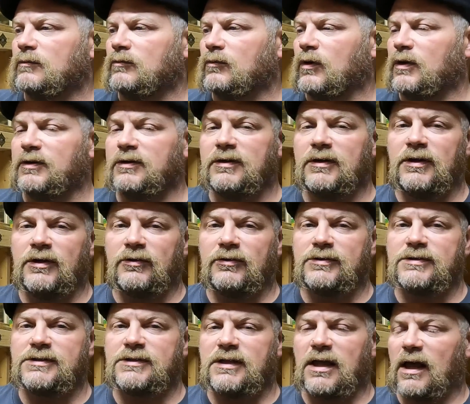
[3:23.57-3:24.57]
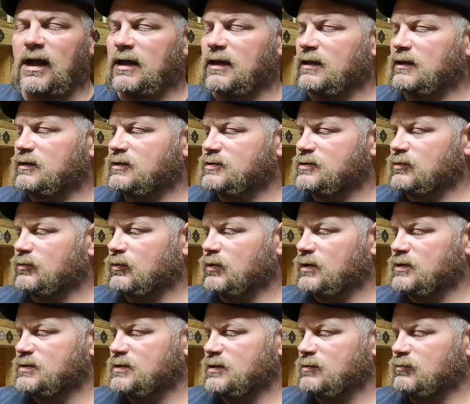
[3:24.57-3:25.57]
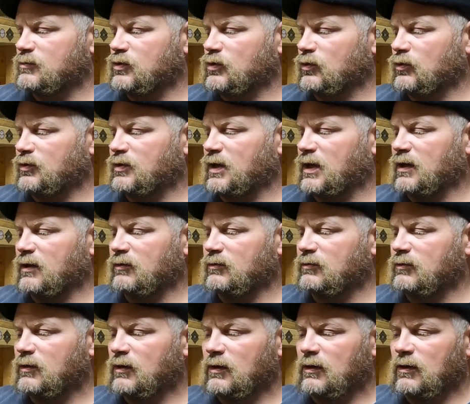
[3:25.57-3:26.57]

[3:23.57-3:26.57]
Wasn't near as tight as it was at Muletown.